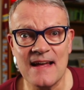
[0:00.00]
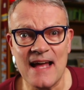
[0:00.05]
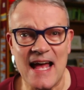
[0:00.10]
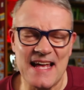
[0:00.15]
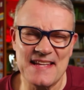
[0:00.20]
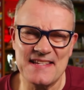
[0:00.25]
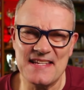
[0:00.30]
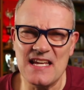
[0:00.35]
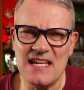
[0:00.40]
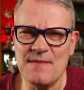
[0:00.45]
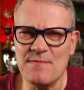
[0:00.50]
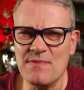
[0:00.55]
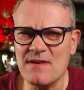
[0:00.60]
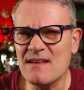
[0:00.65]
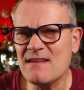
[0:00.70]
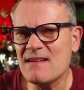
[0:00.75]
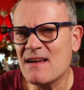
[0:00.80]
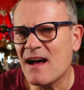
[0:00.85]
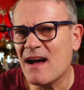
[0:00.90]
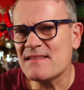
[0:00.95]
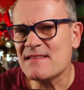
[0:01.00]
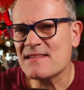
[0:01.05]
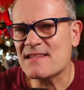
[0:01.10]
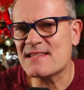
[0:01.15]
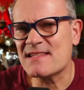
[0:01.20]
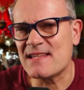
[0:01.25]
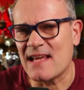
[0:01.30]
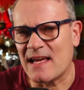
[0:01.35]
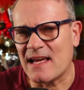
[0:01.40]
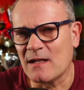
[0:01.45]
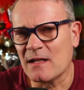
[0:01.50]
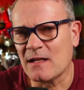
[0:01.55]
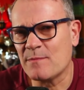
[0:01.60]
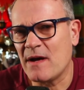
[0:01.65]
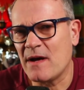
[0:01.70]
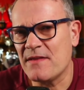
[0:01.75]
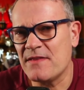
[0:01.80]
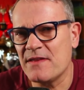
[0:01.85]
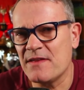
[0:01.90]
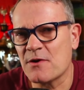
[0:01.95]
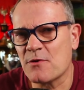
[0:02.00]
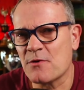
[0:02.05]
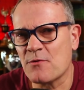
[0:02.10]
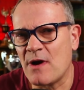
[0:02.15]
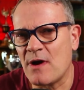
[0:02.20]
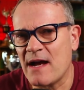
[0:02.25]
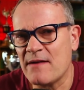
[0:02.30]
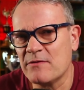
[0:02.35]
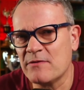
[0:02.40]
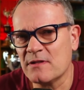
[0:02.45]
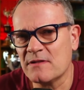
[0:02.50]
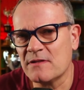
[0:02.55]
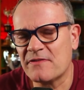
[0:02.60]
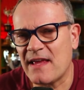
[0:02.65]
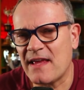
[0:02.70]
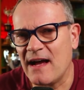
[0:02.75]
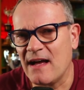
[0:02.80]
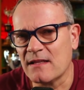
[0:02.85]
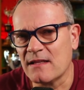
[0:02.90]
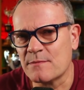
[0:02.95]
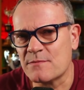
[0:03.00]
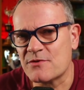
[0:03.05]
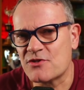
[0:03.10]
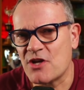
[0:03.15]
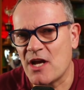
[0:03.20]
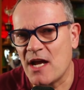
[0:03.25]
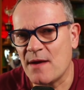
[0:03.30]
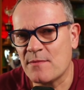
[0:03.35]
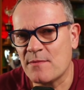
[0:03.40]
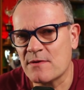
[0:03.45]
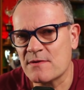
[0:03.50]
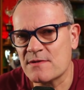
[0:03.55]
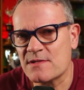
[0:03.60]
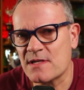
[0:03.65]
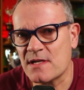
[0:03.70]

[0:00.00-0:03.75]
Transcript: Has he been unsettled by the arrival of Callum Chambers?